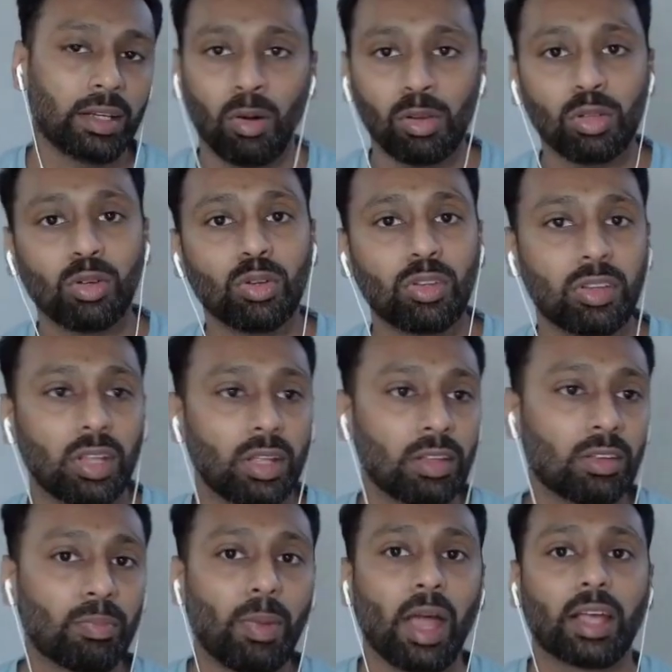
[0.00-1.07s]
All those
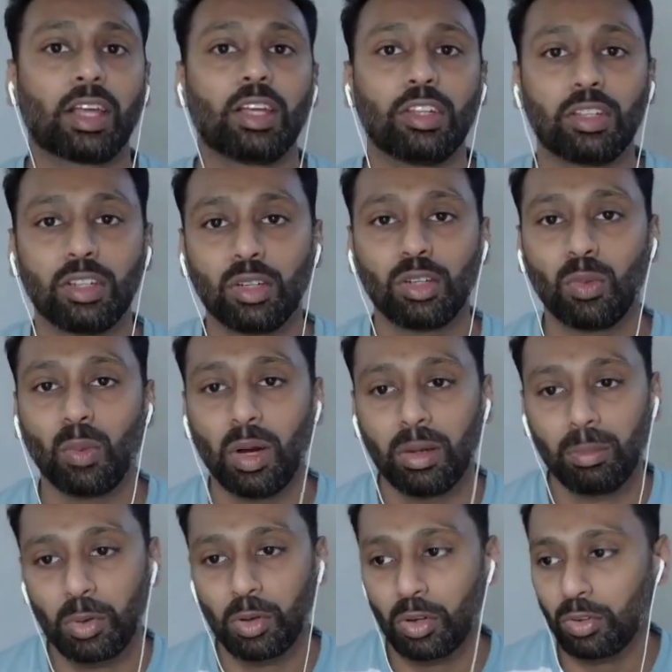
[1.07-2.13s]
things packaged into
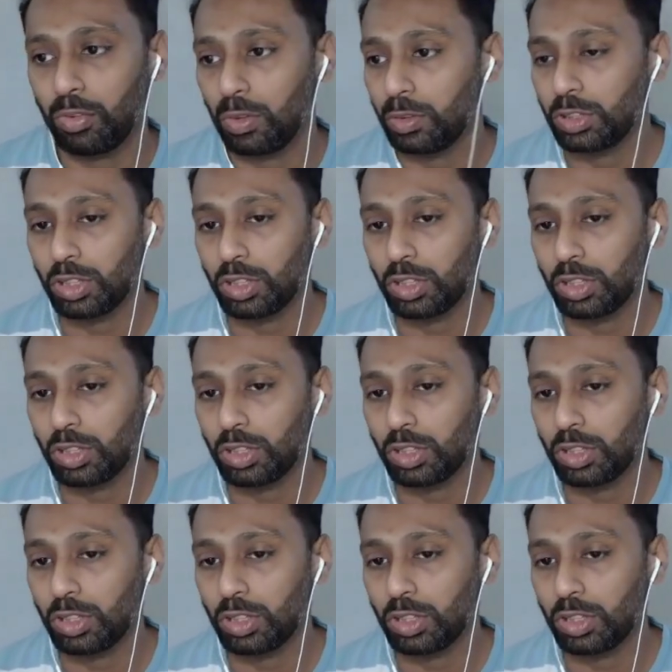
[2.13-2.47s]
one beautiful